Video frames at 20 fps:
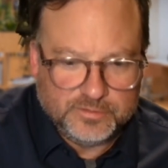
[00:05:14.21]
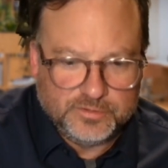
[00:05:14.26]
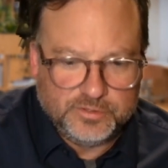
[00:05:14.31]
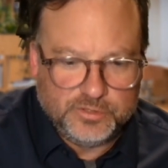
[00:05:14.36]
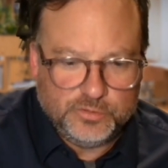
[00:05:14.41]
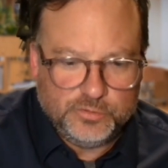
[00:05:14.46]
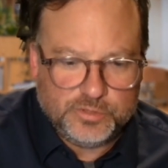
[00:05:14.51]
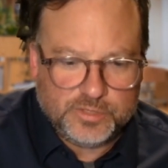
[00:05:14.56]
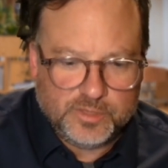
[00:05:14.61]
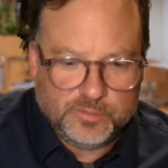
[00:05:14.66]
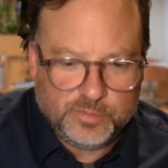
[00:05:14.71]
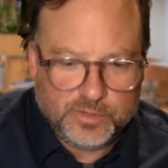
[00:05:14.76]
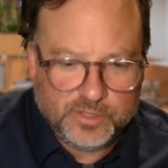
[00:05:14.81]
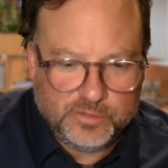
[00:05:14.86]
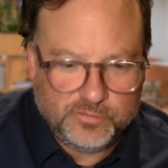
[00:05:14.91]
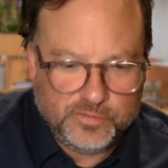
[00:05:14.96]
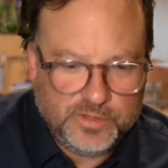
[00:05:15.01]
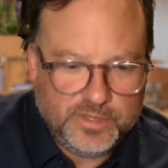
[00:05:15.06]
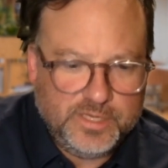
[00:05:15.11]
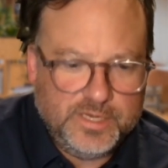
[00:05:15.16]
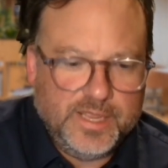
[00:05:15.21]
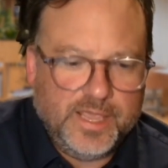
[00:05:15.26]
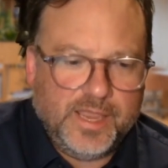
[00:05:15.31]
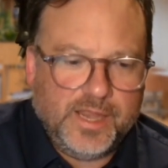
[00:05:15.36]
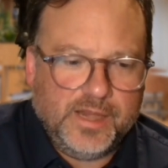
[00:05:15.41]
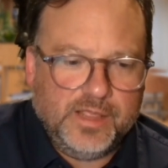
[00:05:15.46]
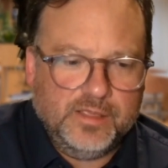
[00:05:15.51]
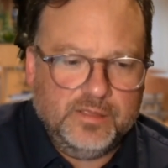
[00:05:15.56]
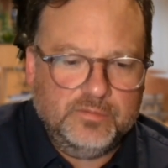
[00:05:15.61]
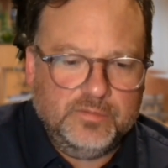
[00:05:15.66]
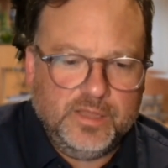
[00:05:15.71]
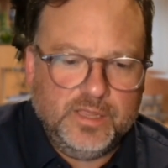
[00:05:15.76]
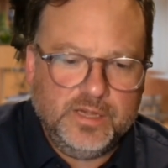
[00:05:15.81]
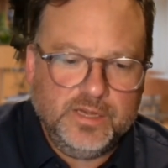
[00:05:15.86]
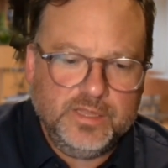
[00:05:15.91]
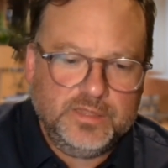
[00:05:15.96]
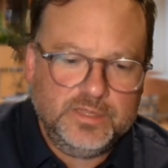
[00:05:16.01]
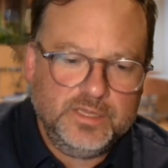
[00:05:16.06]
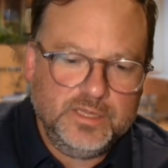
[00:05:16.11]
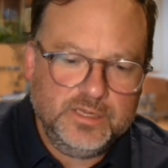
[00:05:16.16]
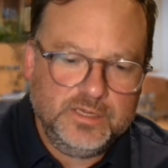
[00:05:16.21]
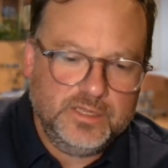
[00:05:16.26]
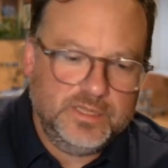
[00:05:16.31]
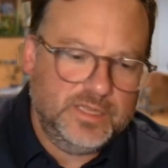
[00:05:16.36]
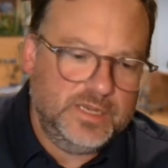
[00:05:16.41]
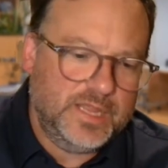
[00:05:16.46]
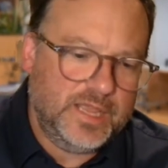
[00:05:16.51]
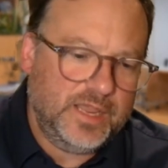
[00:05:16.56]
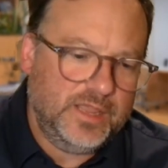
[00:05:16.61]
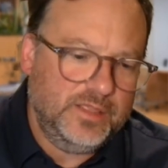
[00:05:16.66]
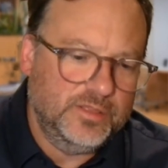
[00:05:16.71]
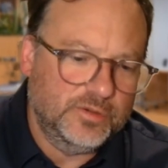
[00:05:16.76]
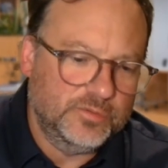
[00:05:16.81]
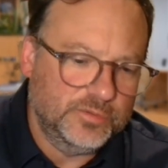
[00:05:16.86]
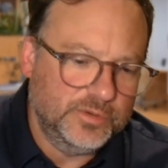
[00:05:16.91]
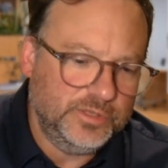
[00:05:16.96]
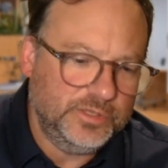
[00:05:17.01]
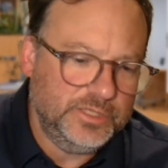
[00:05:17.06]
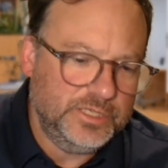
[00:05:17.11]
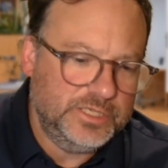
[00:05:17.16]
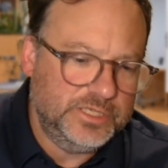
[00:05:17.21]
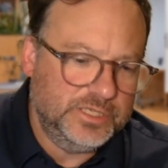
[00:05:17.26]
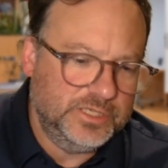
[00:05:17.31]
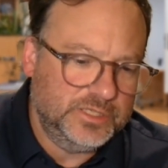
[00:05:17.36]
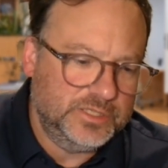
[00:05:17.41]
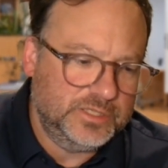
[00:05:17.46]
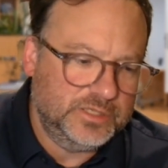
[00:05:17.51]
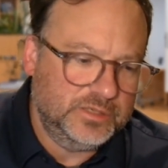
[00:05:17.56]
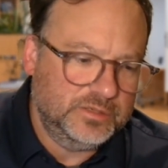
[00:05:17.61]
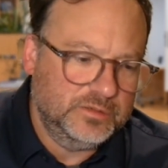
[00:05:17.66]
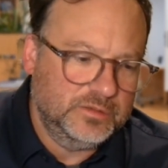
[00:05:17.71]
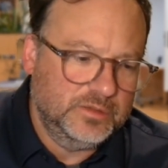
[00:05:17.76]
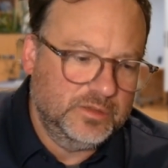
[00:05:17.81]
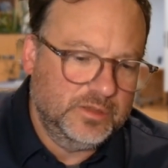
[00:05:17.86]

do something with the data, and at the end of the day, they're really just